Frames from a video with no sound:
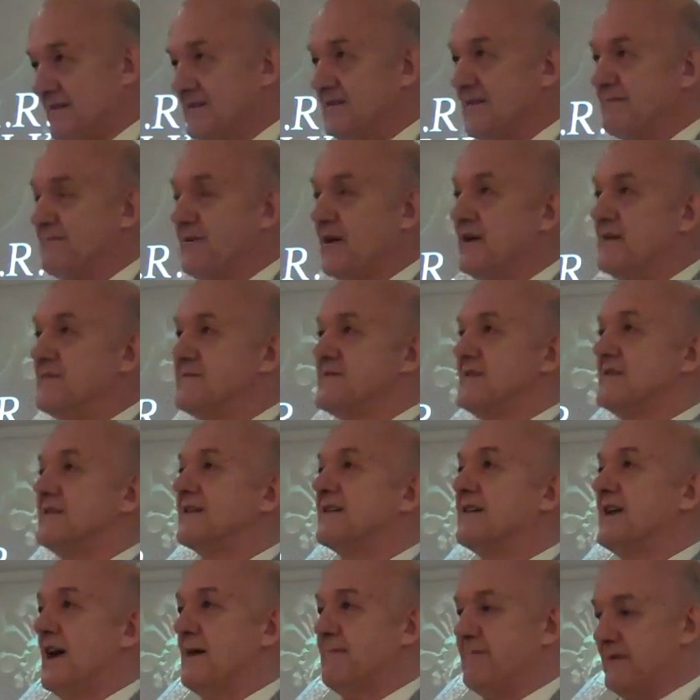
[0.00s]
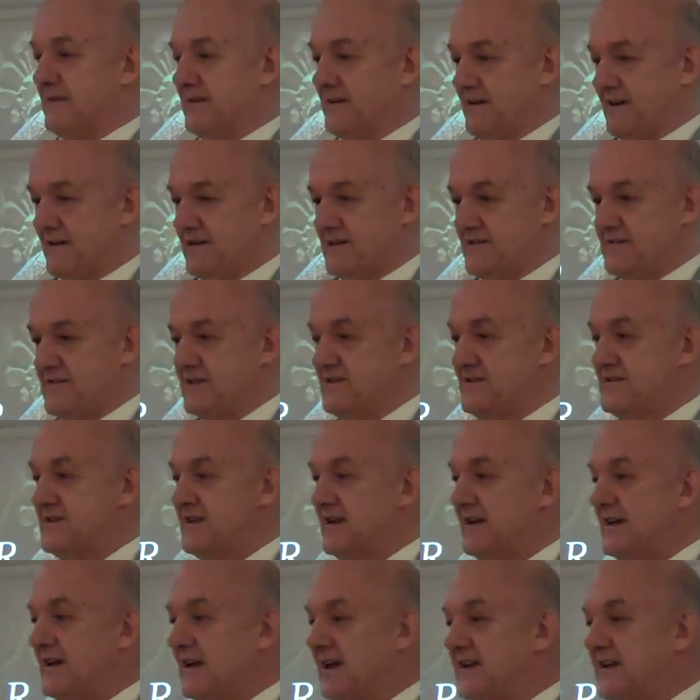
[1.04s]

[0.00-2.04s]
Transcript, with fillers: the poems in the gap in the Codex Regius.